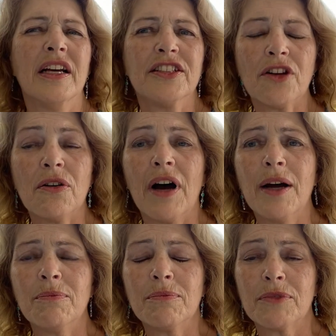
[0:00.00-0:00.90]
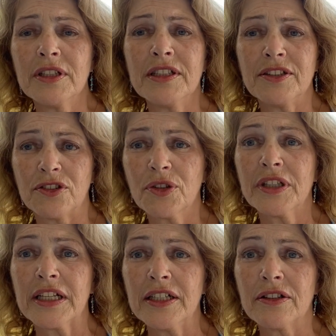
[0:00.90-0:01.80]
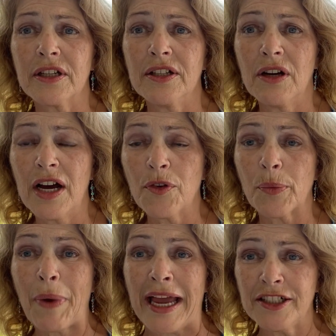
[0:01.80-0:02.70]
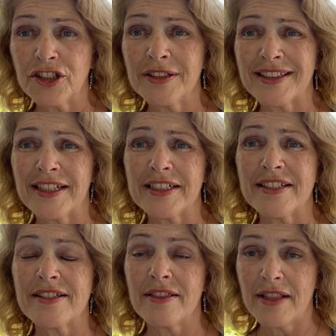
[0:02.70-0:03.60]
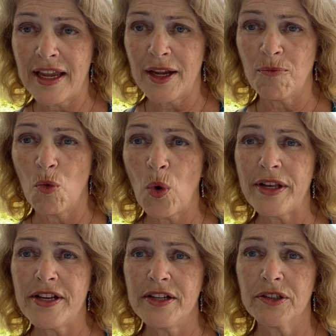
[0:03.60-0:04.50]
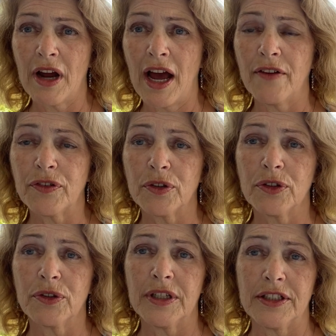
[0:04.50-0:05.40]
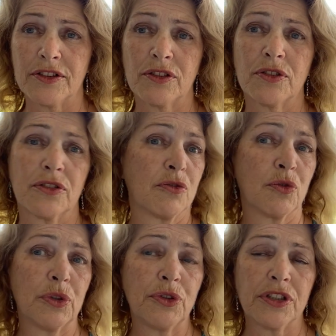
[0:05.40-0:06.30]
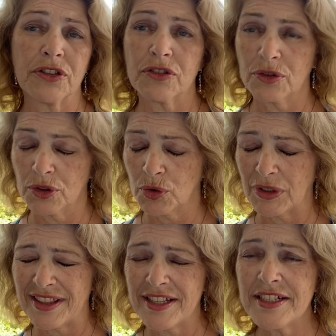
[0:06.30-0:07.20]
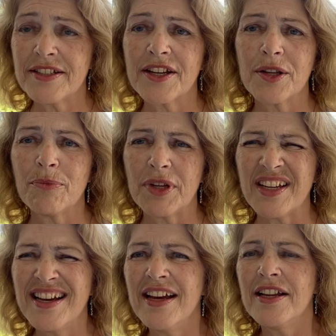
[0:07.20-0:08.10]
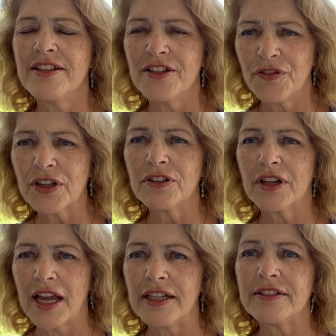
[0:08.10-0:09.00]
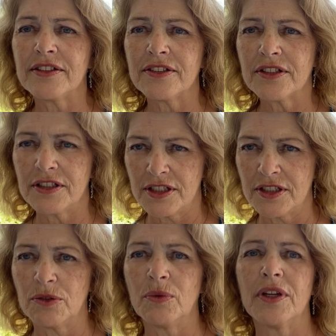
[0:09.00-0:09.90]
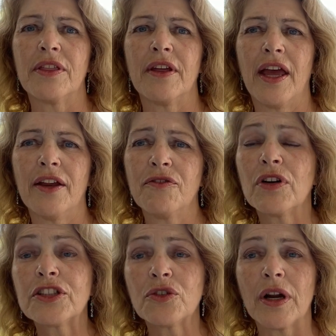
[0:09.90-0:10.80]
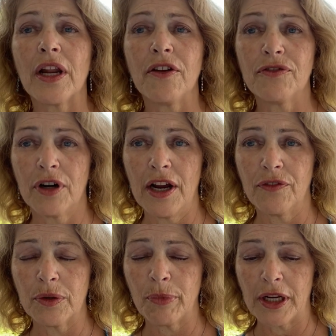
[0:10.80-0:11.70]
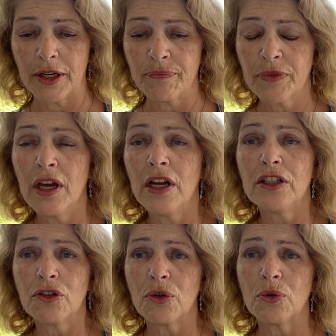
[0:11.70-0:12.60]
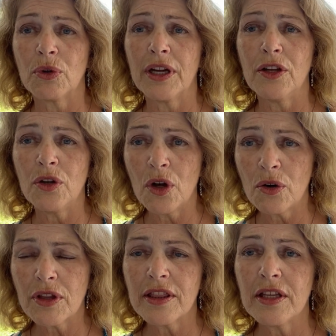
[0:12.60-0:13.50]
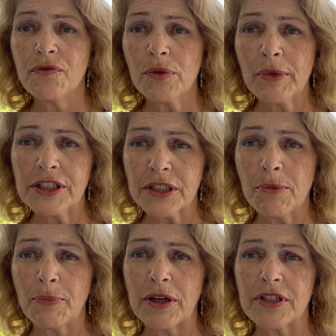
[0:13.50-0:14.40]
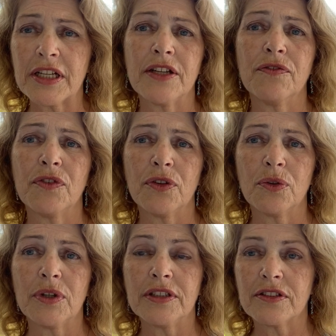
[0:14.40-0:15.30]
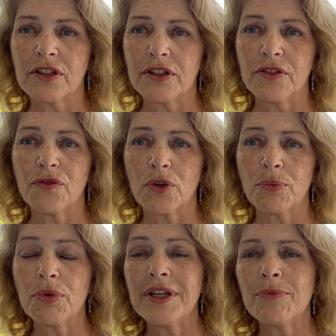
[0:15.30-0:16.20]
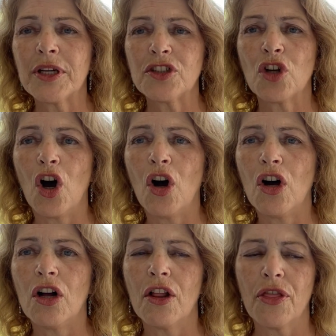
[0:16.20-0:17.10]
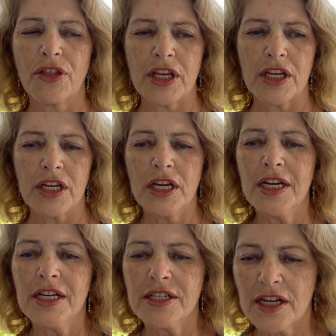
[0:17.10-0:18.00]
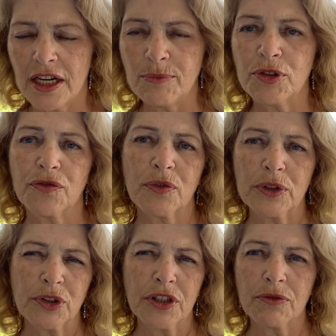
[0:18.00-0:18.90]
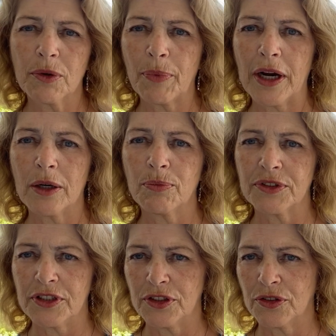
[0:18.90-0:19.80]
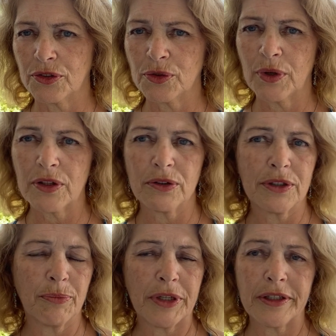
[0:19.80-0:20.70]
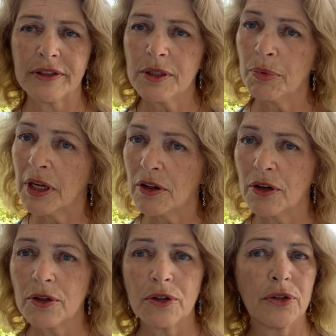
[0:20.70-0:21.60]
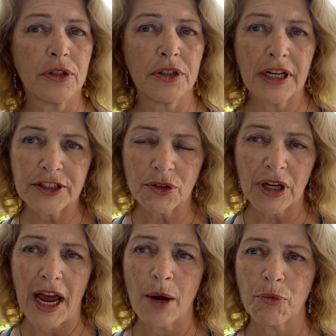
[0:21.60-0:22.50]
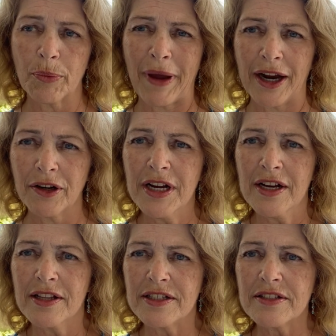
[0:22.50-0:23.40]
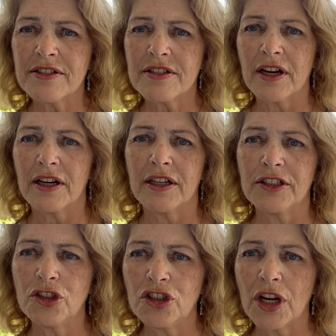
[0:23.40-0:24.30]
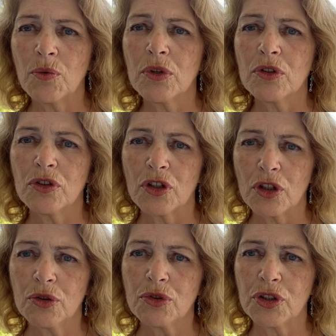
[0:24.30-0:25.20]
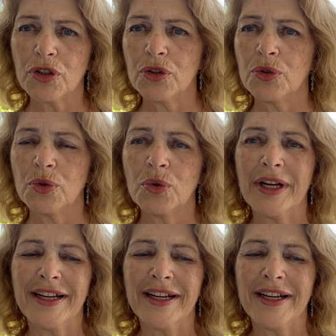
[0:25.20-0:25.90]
So I'm really sorry to hear that you have a patient that is lame 1 year after its cruciate surgery. These can be difficult cases to deal with and frustrating for everybody. So know that the information I'm about to give you is good for pretty much all the types of cruciate repair procedures, whether it be a TPLO or an extra cap repair. This is a general go-to